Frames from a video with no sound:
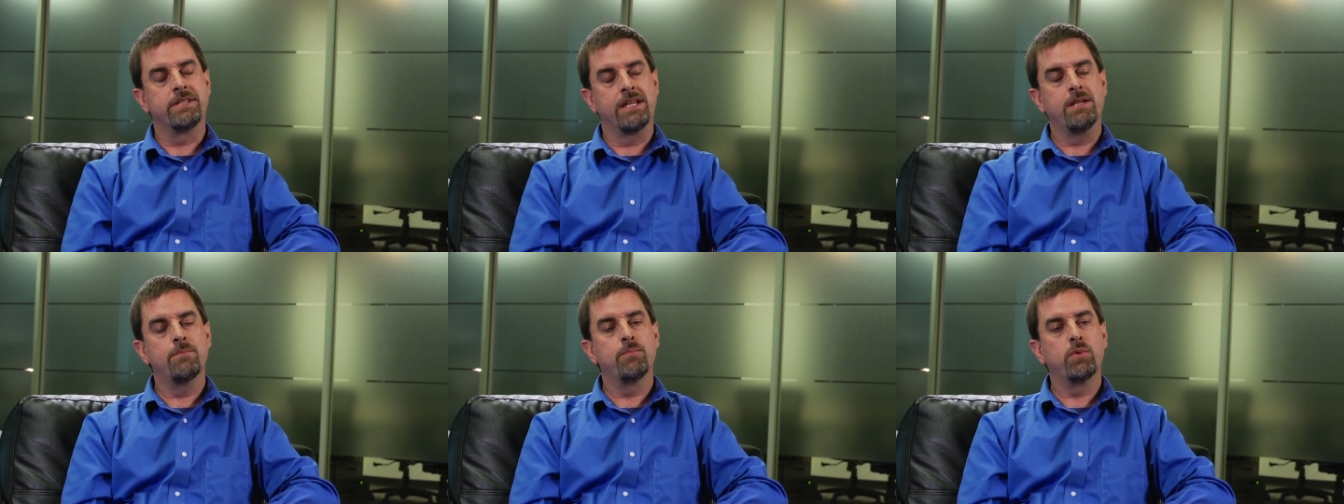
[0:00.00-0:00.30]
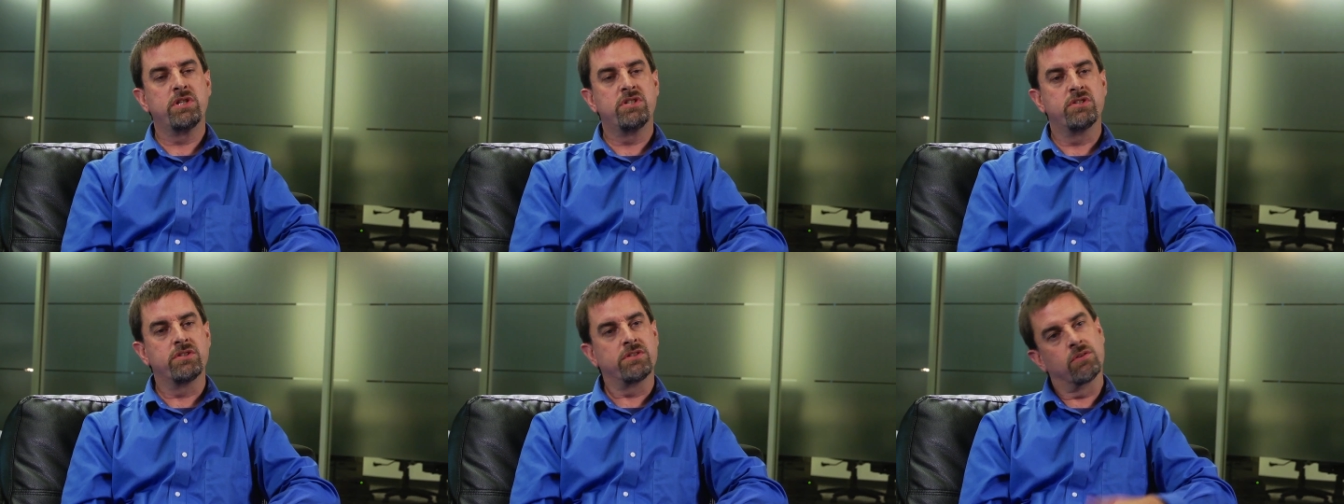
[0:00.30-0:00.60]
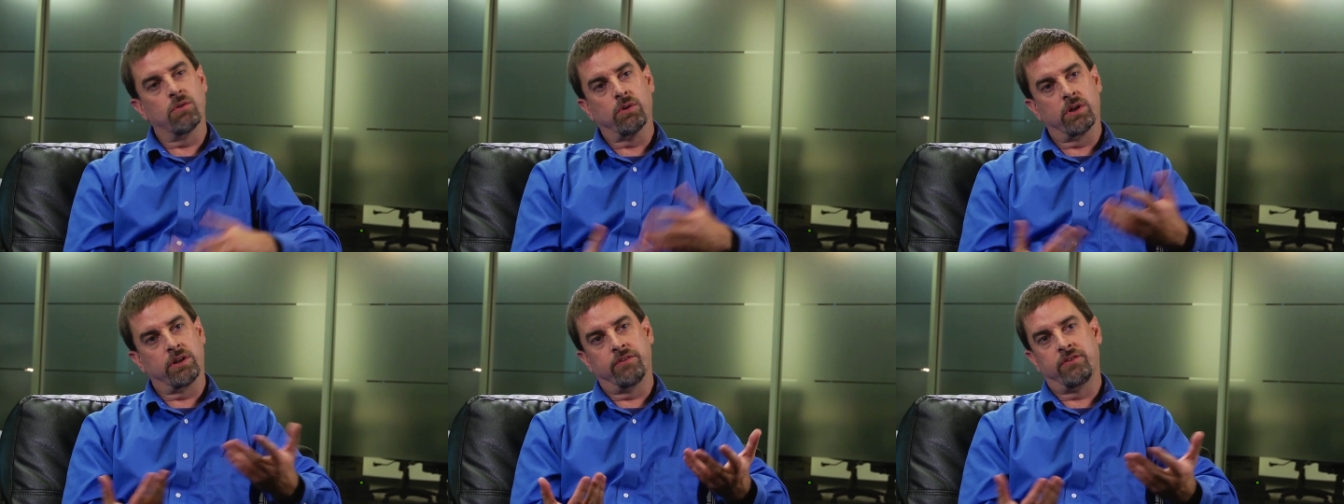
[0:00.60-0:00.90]
Data breaches
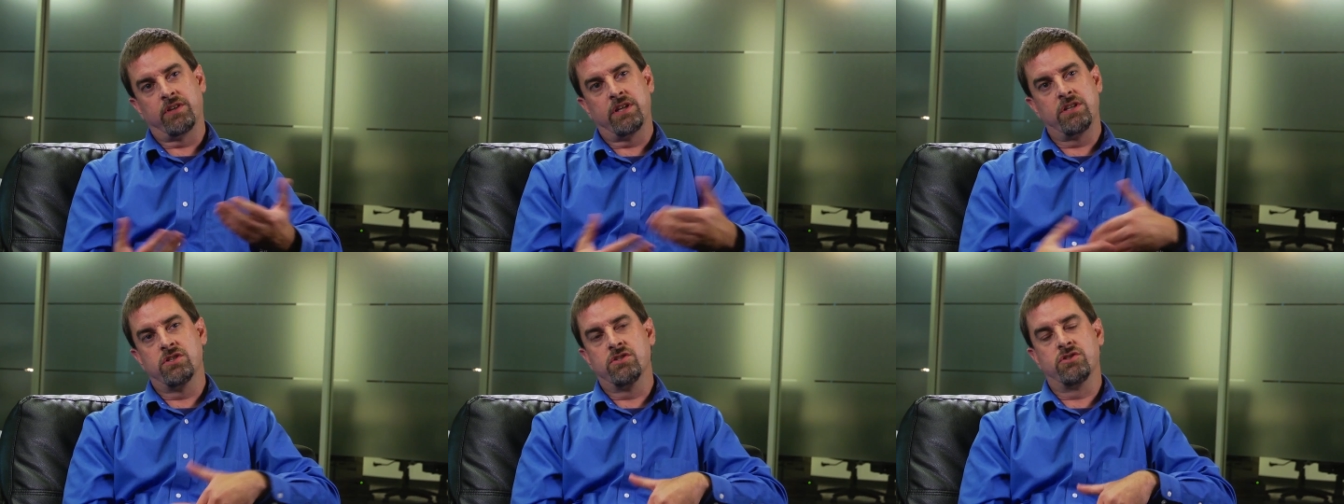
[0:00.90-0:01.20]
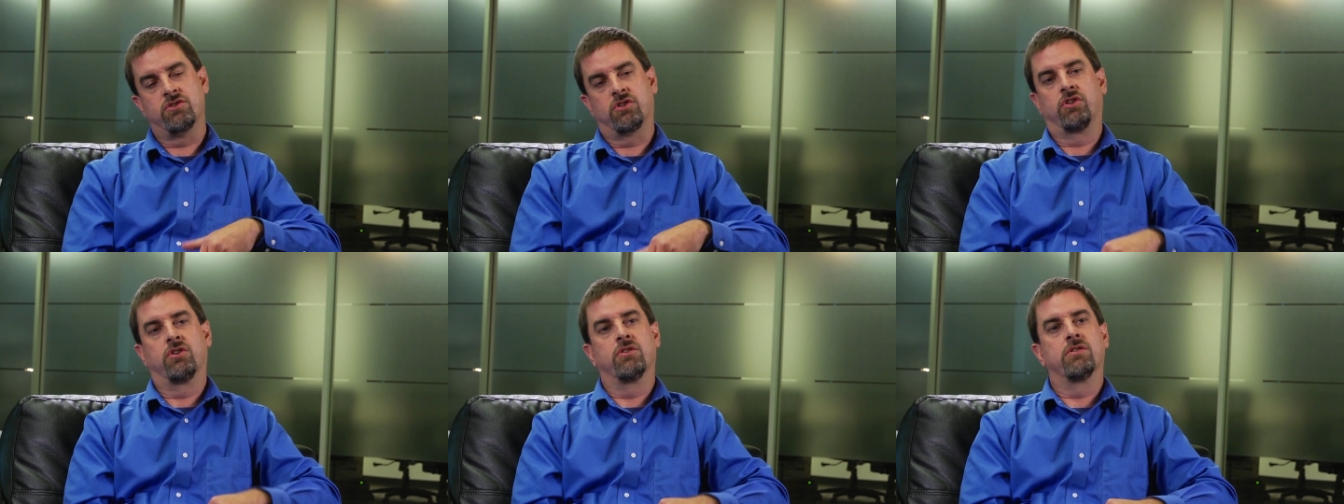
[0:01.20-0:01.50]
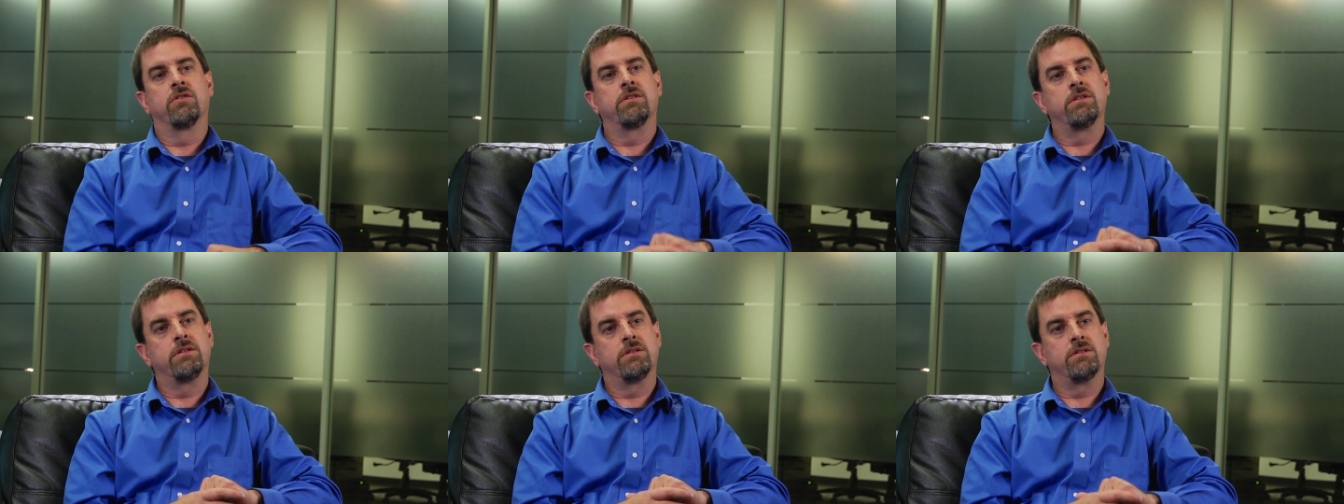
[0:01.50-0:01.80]
to organizations
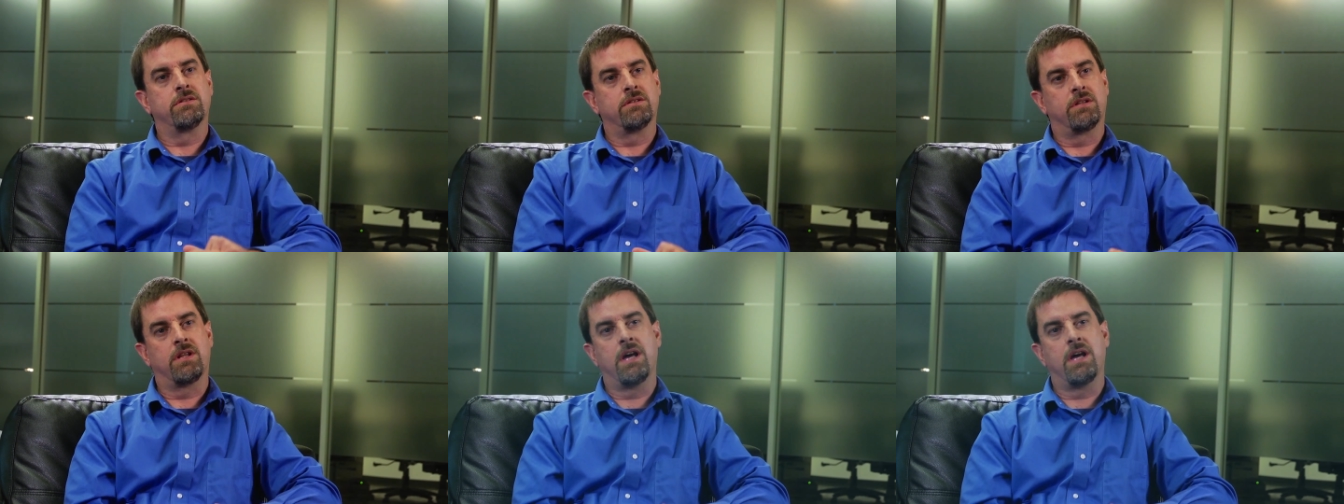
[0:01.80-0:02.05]
occur in